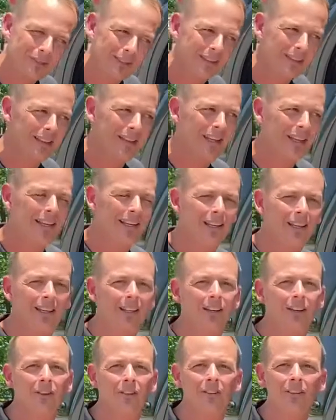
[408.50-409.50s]
they
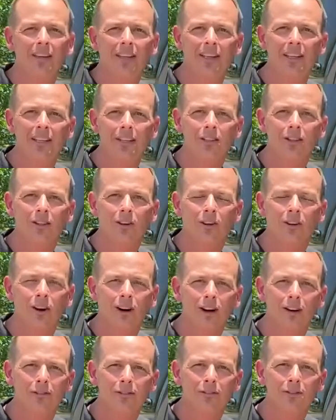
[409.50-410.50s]
killed the diesel
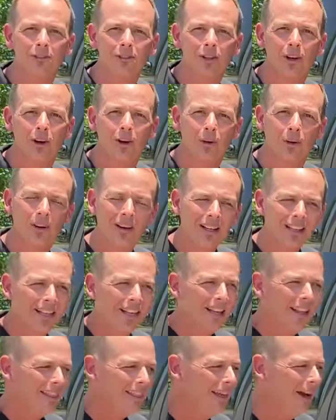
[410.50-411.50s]
off. So
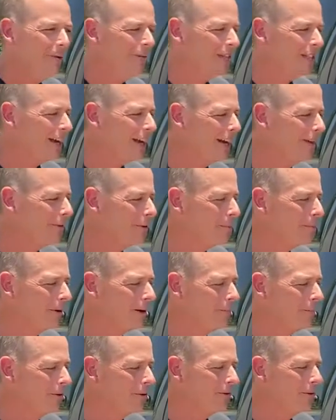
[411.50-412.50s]
that was kind of a
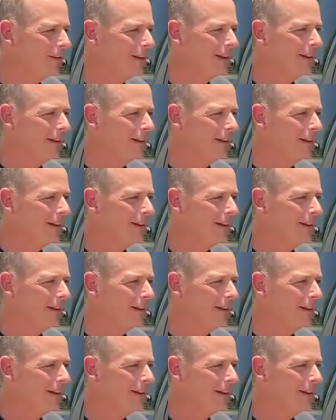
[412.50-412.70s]
bummer